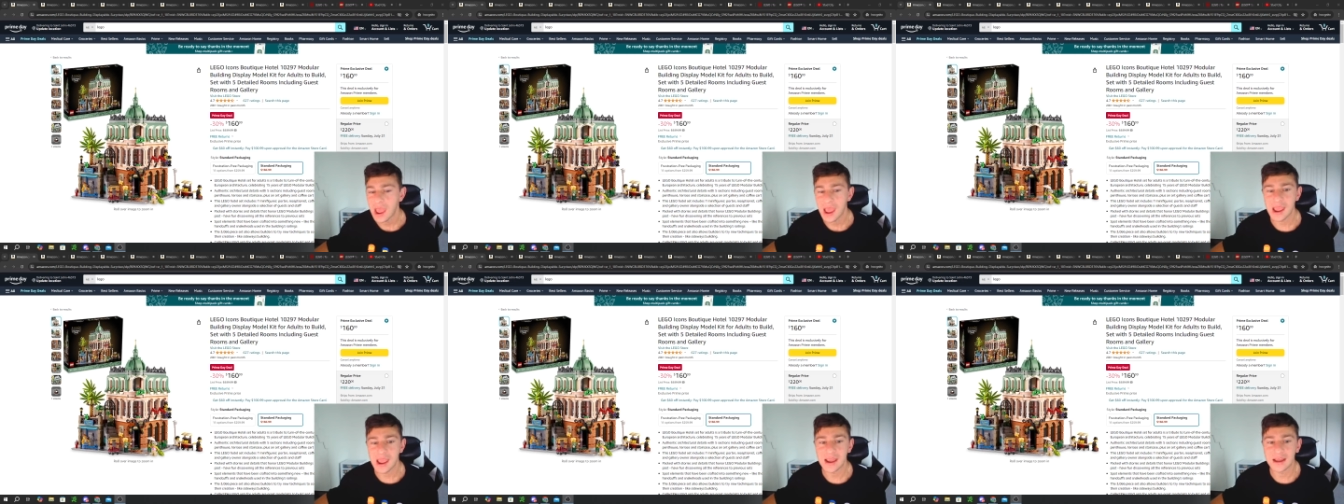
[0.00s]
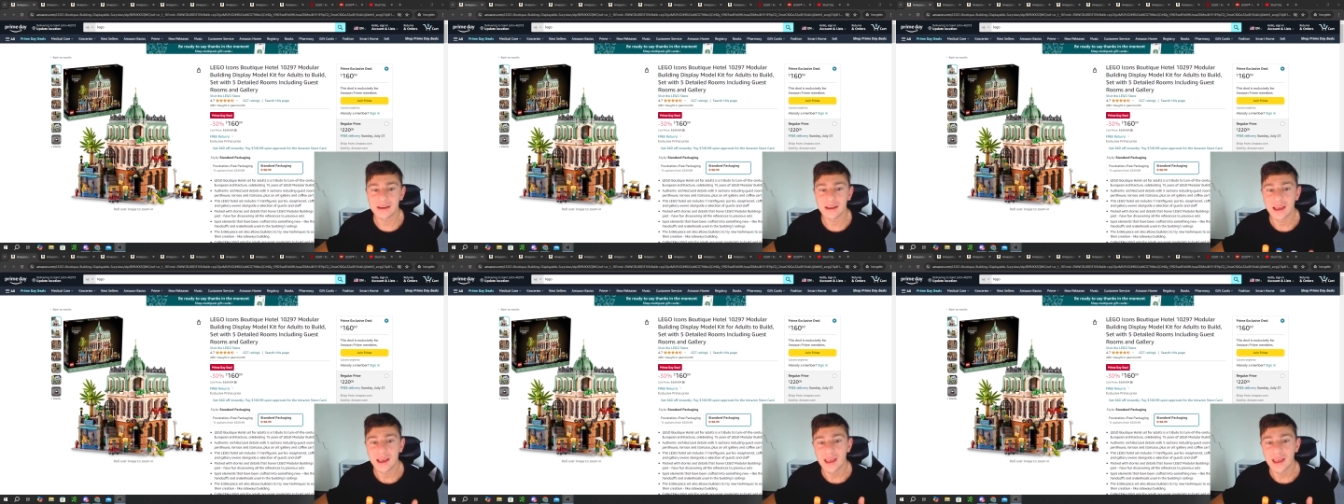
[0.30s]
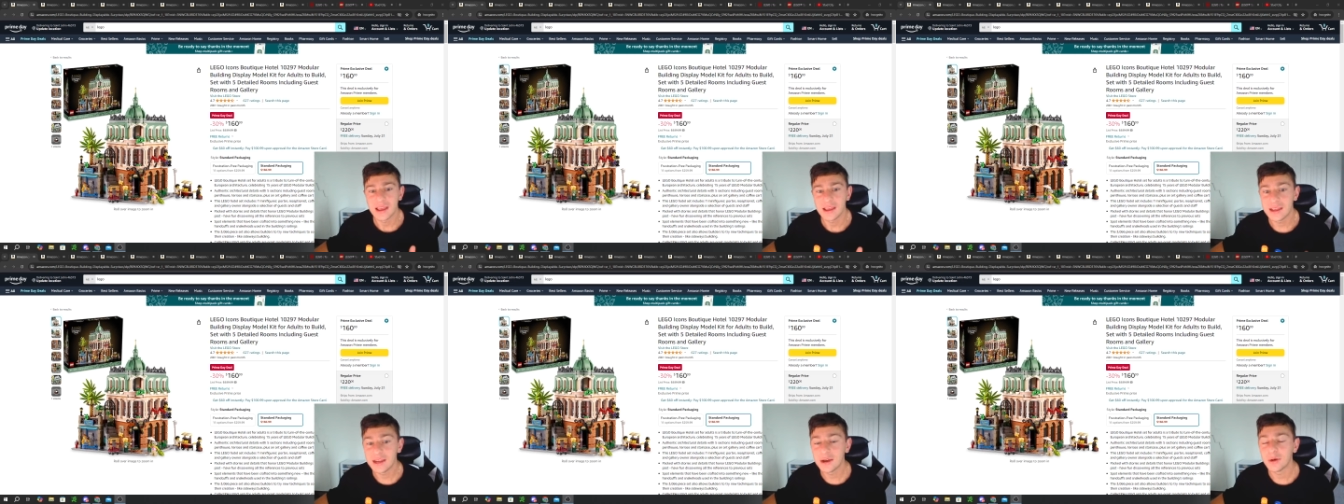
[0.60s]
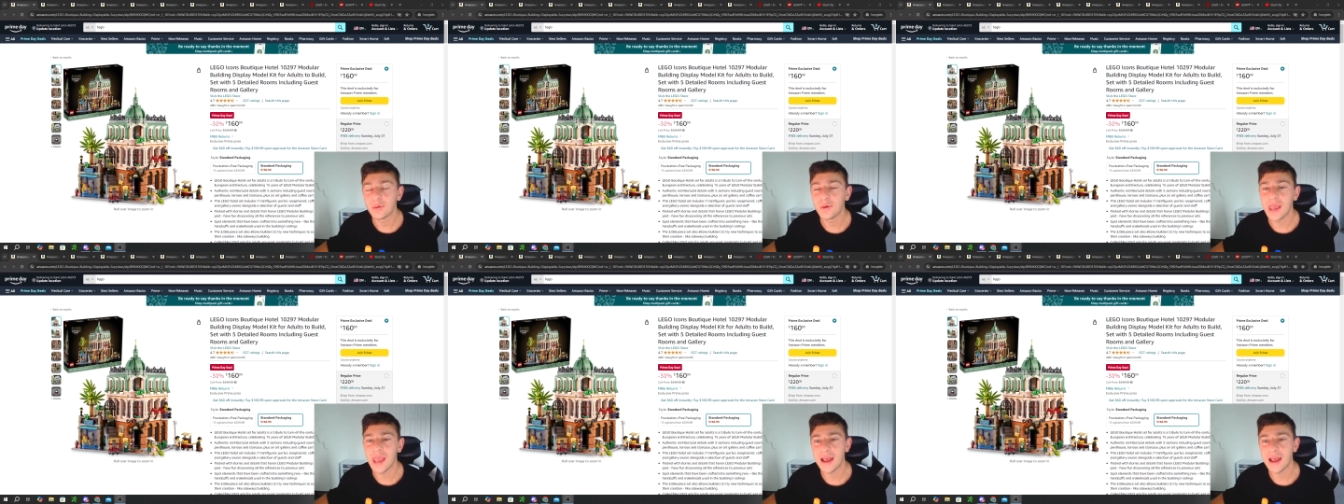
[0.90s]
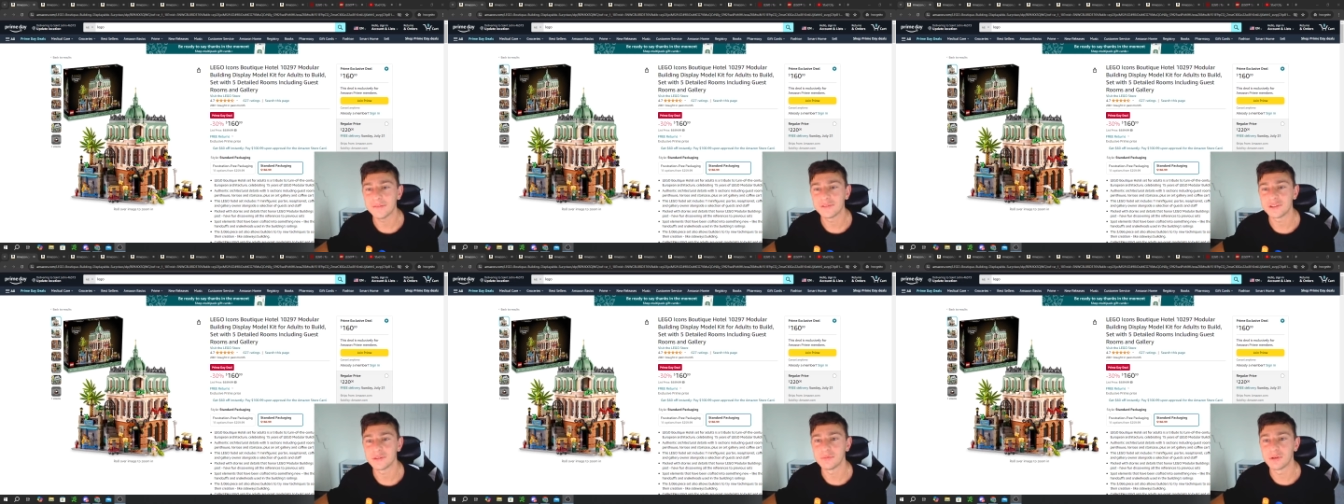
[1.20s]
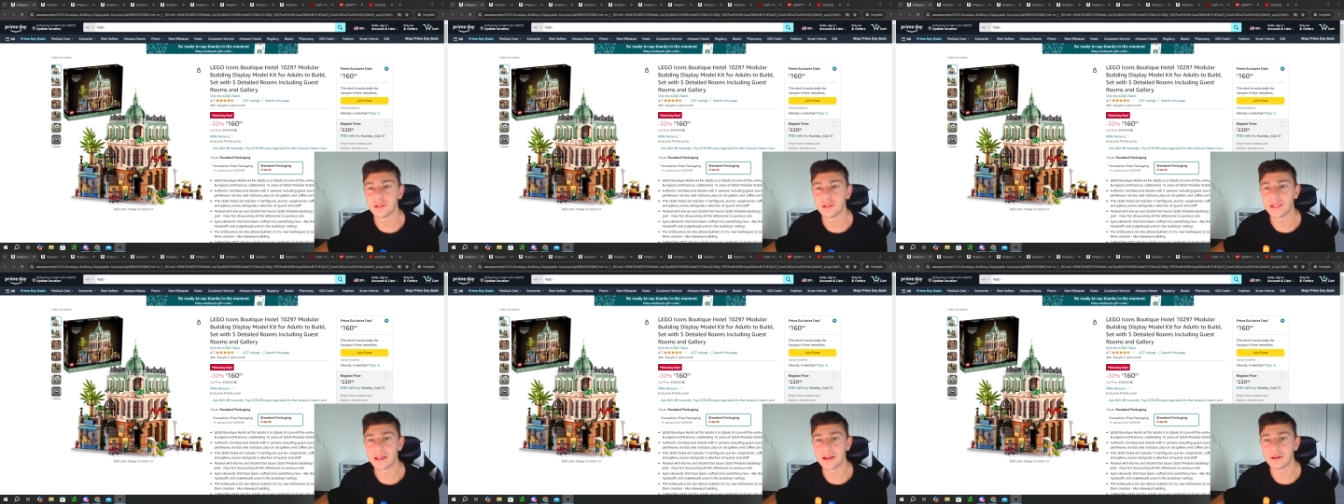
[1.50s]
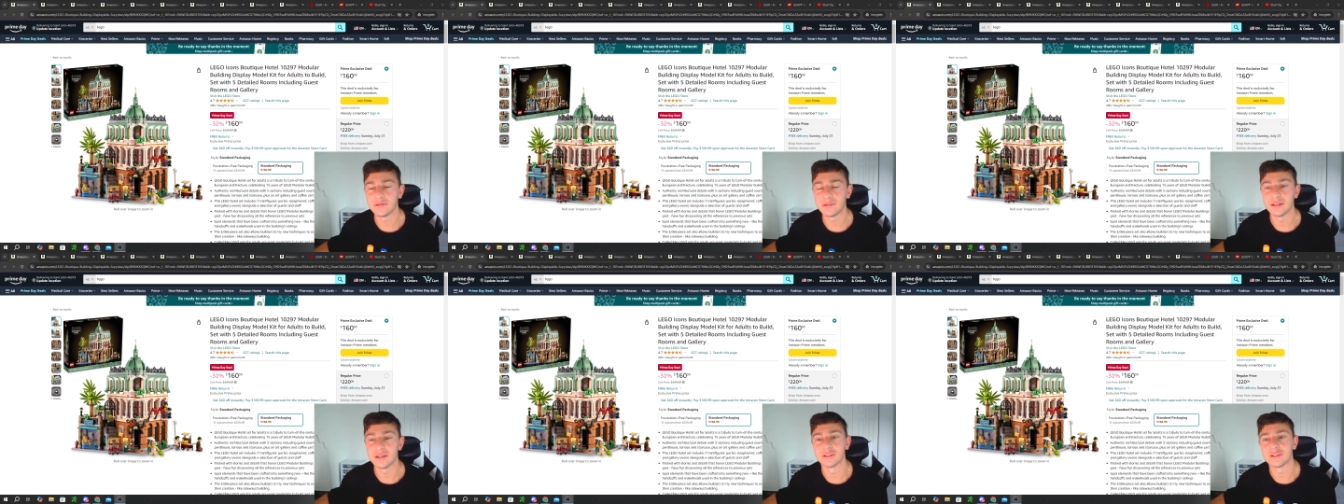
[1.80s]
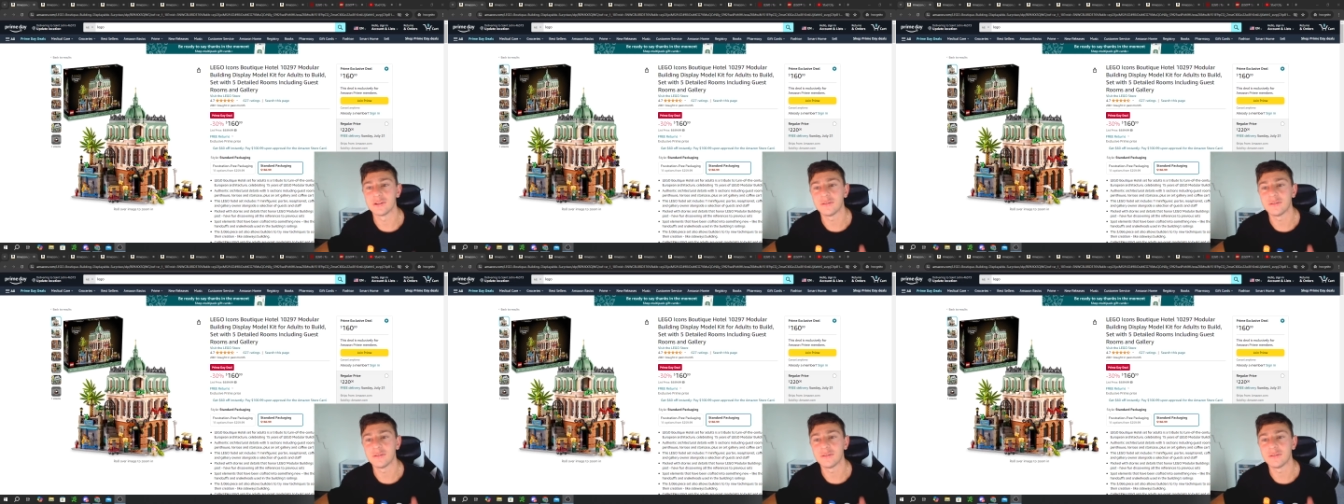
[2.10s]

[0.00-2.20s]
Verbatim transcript: and here we have some good Lego deals.